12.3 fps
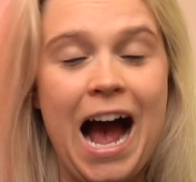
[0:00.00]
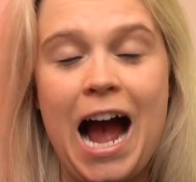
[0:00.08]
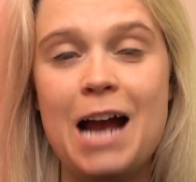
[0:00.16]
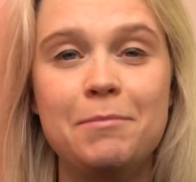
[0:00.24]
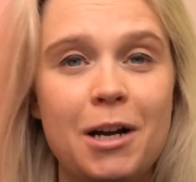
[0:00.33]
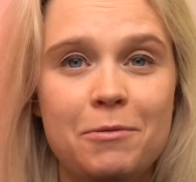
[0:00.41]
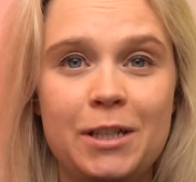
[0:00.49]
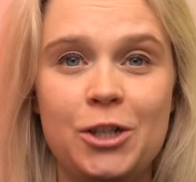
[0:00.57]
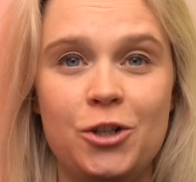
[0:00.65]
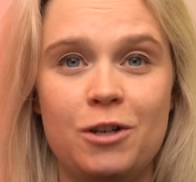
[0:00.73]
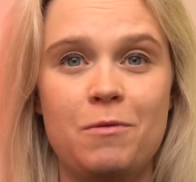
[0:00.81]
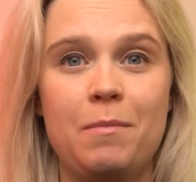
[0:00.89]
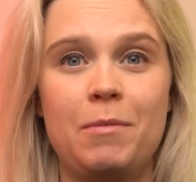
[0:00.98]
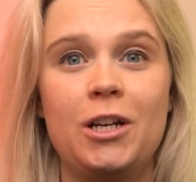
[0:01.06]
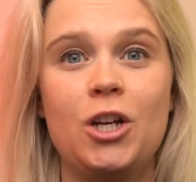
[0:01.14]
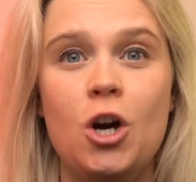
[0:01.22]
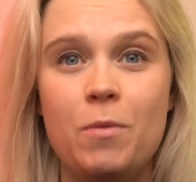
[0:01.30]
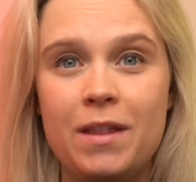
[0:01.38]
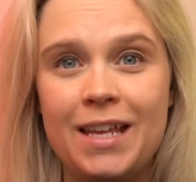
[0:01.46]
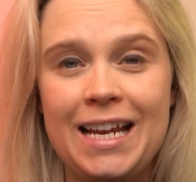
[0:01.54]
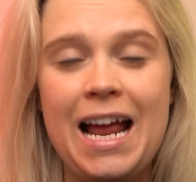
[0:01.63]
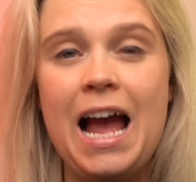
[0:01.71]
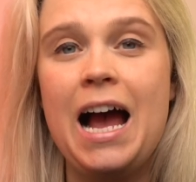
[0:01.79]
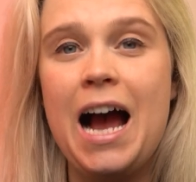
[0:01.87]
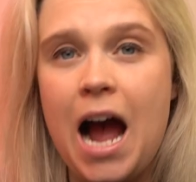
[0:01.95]
I'm not really sure where I'm going to go with it.
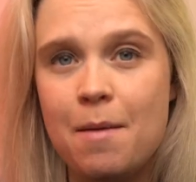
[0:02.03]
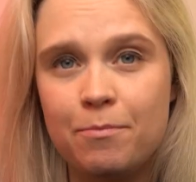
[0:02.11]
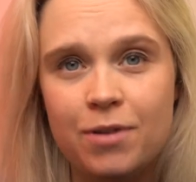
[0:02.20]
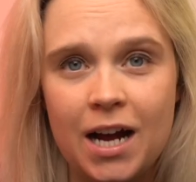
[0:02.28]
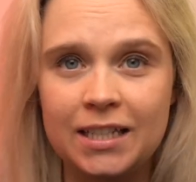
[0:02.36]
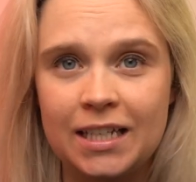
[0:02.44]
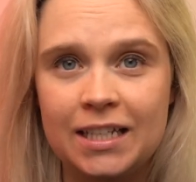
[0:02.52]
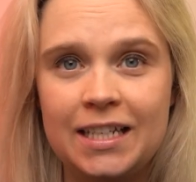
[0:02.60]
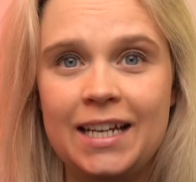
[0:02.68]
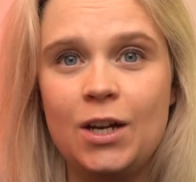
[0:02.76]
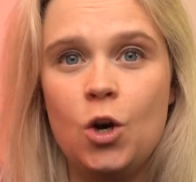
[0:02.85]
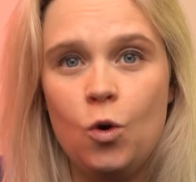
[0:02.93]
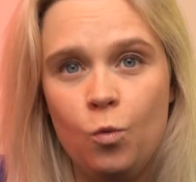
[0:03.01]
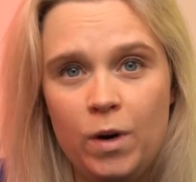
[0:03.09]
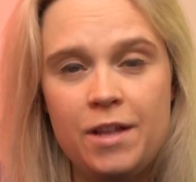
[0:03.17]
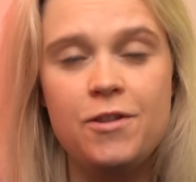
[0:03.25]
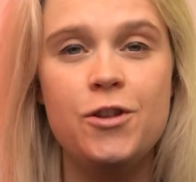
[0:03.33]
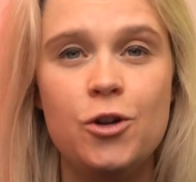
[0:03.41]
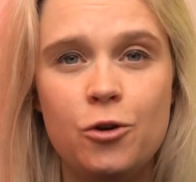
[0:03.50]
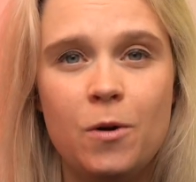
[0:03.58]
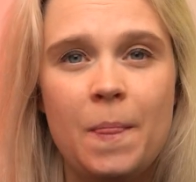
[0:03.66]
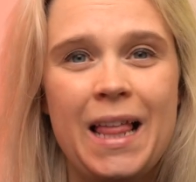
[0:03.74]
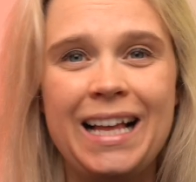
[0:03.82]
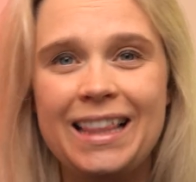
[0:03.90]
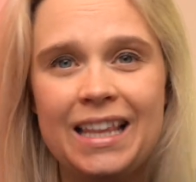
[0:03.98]
I'm processing with you
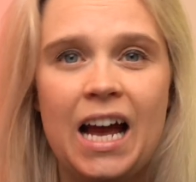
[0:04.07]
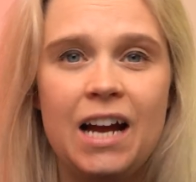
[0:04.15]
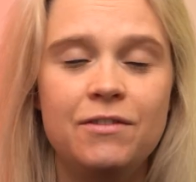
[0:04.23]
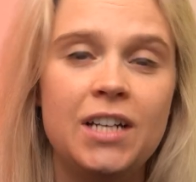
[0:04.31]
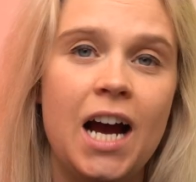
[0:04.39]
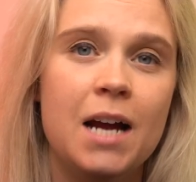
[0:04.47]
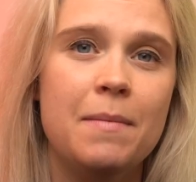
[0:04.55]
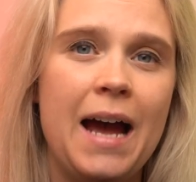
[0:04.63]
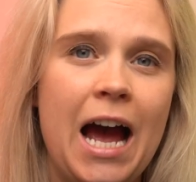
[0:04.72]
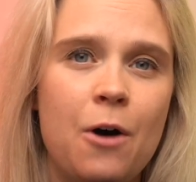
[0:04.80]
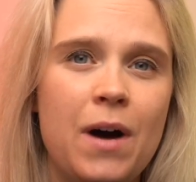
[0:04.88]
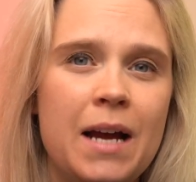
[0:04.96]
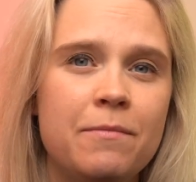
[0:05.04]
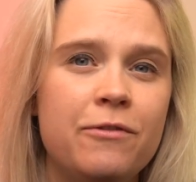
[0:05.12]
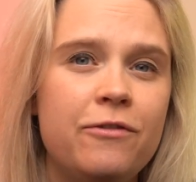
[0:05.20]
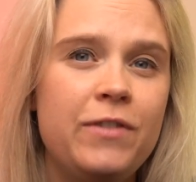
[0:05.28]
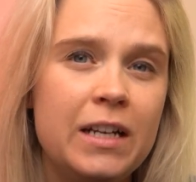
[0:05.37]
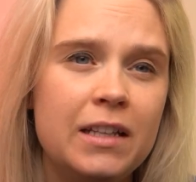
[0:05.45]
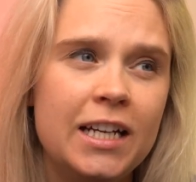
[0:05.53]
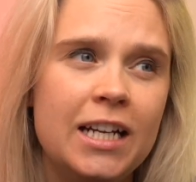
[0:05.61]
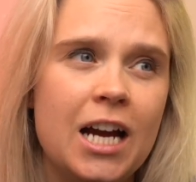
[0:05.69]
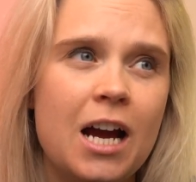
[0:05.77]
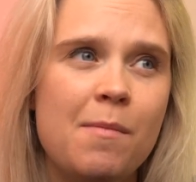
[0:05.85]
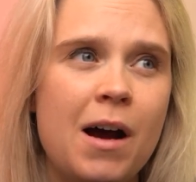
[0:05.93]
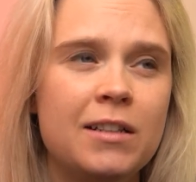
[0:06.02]
live time how I'm feeling
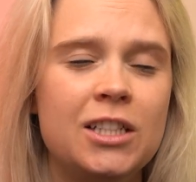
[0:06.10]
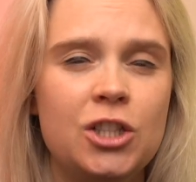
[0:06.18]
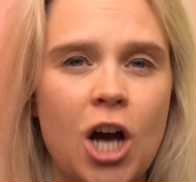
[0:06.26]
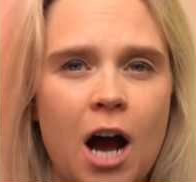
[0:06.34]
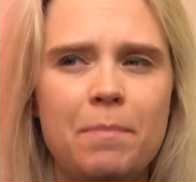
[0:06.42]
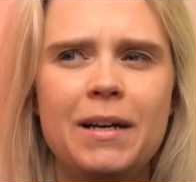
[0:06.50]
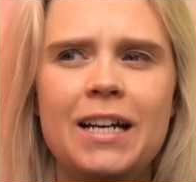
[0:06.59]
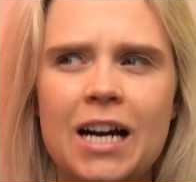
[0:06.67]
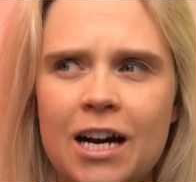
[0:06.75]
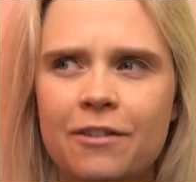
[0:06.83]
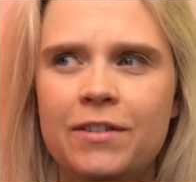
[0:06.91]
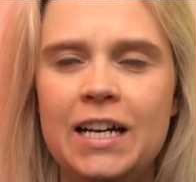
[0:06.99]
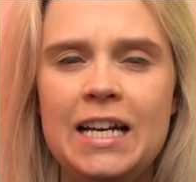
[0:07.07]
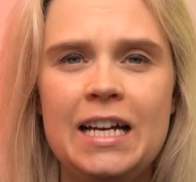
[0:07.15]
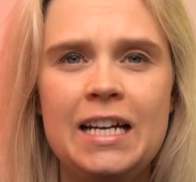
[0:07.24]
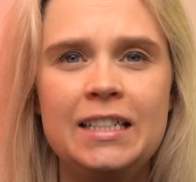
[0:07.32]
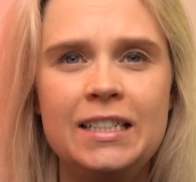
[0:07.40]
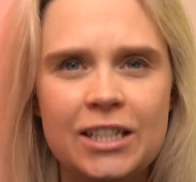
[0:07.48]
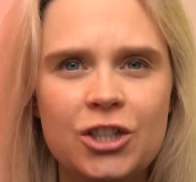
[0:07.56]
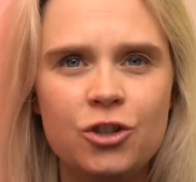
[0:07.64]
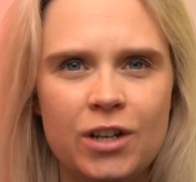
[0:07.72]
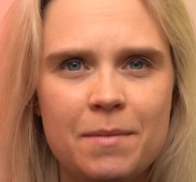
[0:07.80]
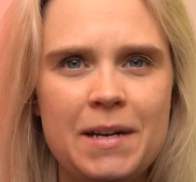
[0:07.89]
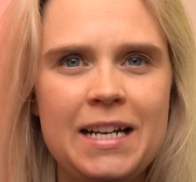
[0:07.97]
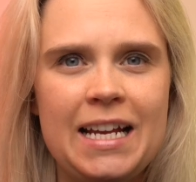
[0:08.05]
about the topic of
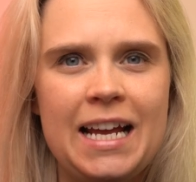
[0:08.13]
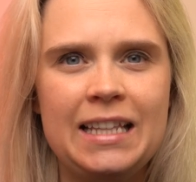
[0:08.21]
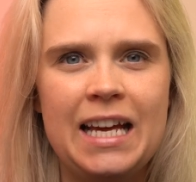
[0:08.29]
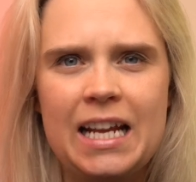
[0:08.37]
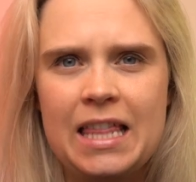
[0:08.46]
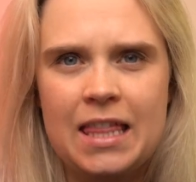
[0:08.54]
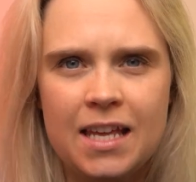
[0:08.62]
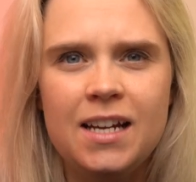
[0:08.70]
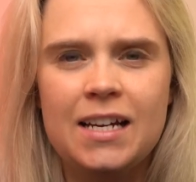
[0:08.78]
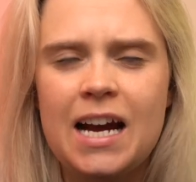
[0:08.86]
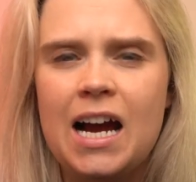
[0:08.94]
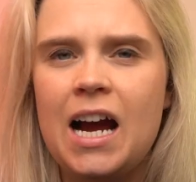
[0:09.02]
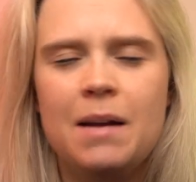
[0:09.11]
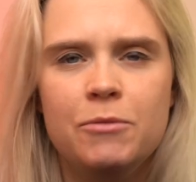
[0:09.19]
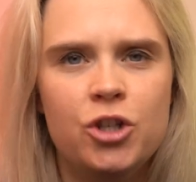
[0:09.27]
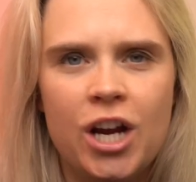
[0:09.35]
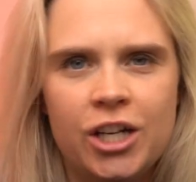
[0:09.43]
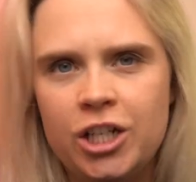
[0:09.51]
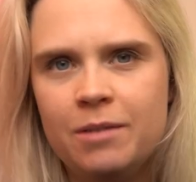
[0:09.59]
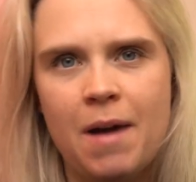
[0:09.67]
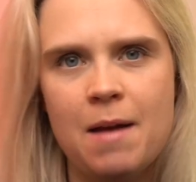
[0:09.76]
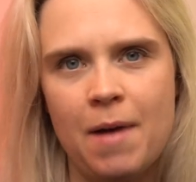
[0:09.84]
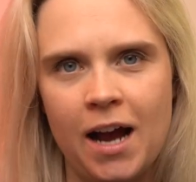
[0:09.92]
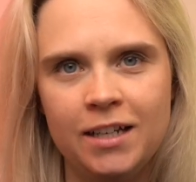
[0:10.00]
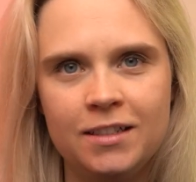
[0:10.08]
disagreement and that I think I'm changing my
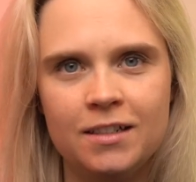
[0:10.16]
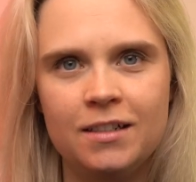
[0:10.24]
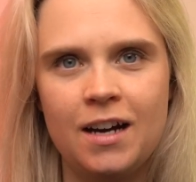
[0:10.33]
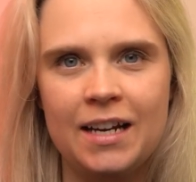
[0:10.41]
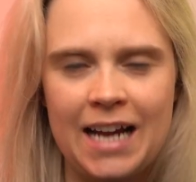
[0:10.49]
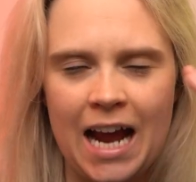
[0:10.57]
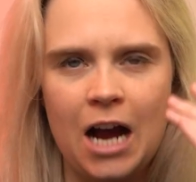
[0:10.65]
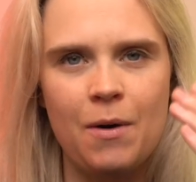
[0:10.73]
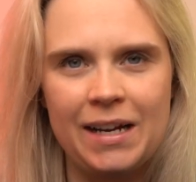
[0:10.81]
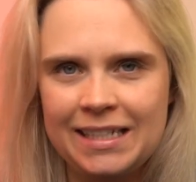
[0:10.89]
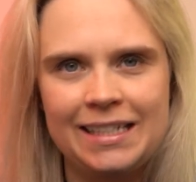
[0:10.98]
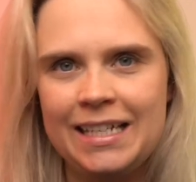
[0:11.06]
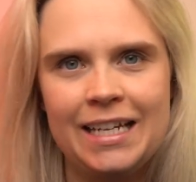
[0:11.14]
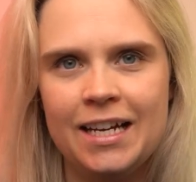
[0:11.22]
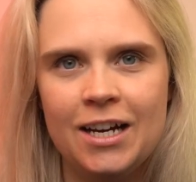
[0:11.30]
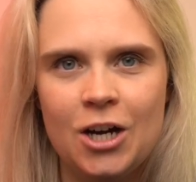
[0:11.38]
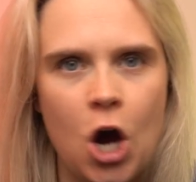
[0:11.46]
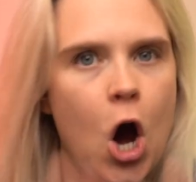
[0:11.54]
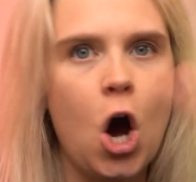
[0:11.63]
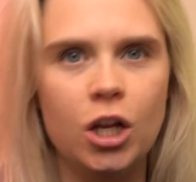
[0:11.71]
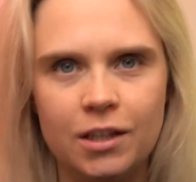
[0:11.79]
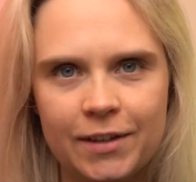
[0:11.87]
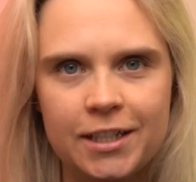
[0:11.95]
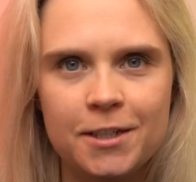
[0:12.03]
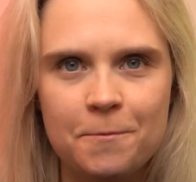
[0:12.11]
mind on how I see all
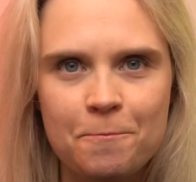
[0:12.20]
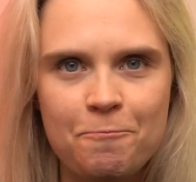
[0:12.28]
of it